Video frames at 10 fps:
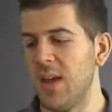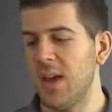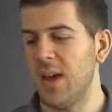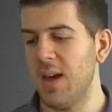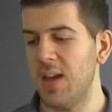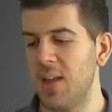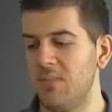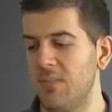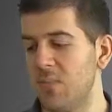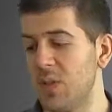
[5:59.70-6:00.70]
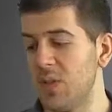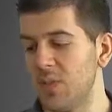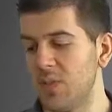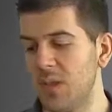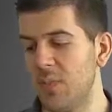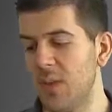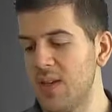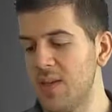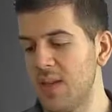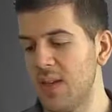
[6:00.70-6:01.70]
And MuscleTech
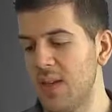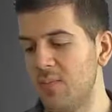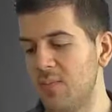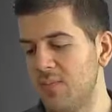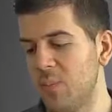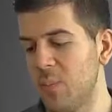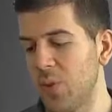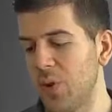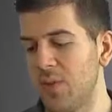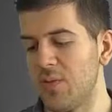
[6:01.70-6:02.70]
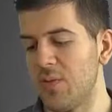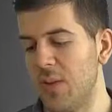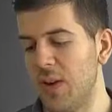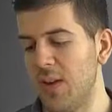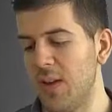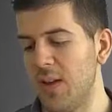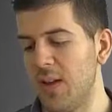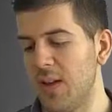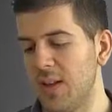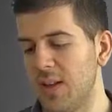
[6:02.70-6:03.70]
basically put it
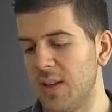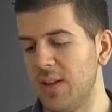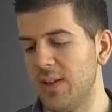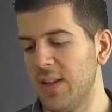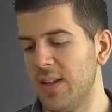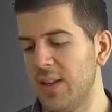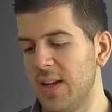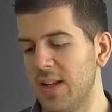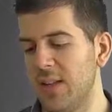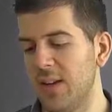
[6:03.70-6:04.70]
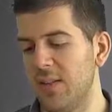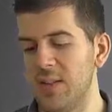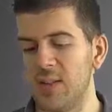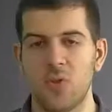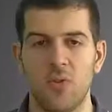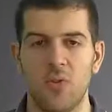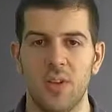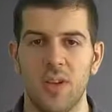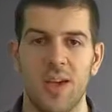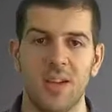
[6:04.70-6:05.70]
very clearly that there is
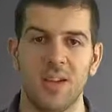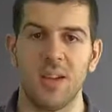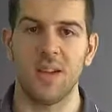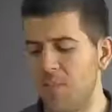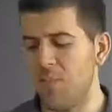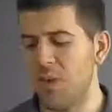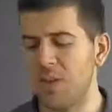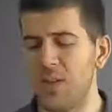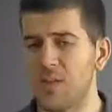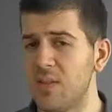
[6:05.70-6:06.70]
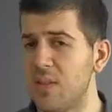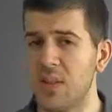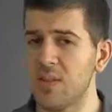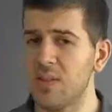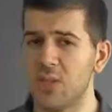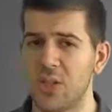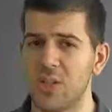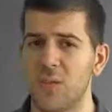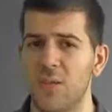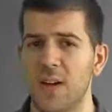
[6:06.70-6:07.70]
taurine and glycine, but this still doesn't
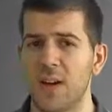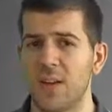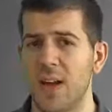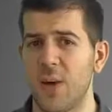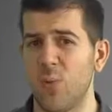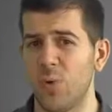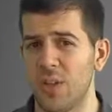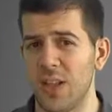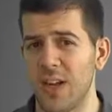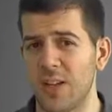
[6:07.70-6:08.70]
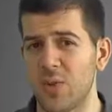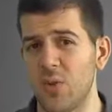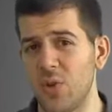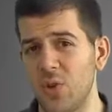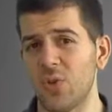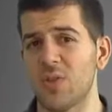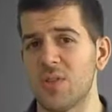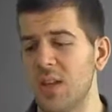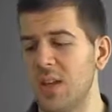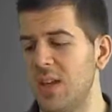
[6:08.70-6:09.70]
change the fact that I would like to not
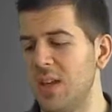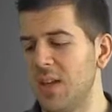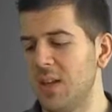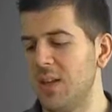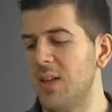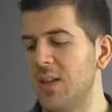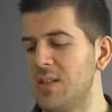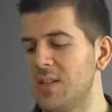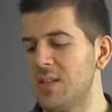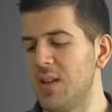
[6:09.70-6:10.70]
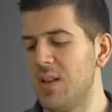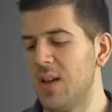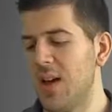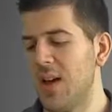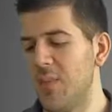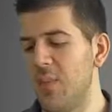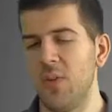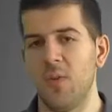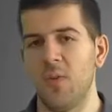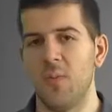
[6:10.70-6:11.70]
see this
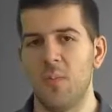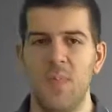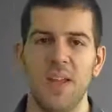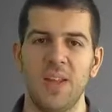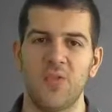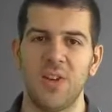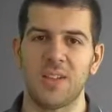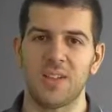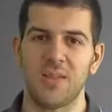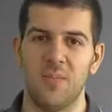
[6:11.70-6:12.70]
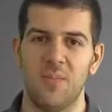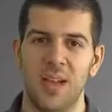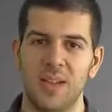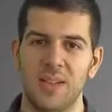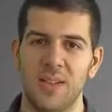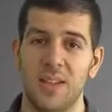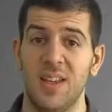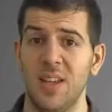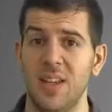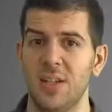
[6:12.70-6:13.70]
amino matrix blend
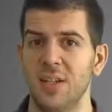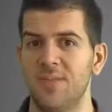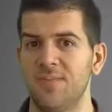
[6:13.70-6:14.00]
here.